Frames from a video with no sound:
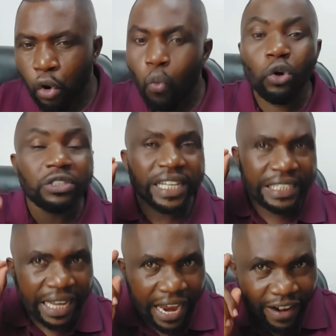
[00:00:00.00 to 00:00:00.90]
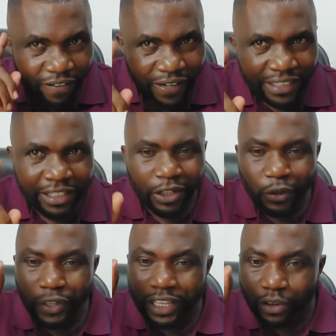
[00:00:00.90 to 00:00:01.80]
was his advice
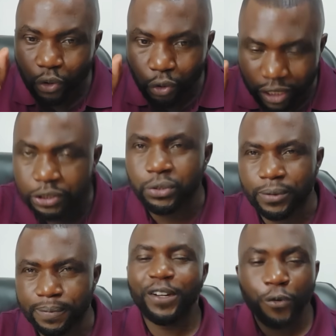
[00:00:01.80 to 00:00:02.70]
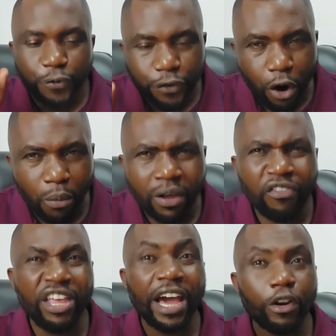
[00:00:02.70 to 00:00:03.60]
to the Kikuyu nation to form
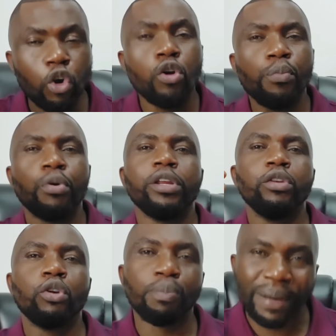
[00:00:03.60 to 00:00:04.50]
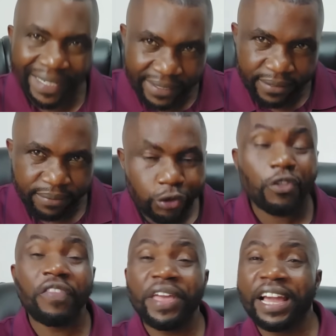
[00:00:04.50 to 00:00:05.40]
their own political party so
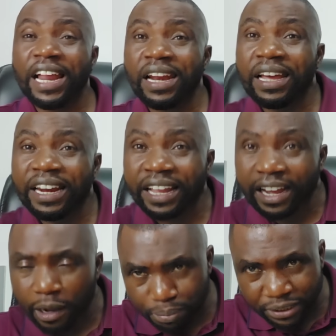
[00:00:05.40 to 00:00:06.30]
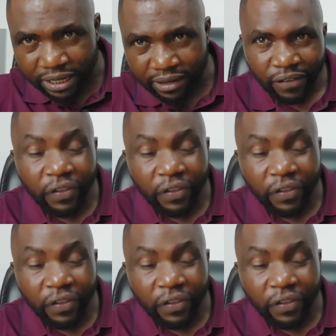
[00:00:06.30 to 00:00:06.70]
that they can recapture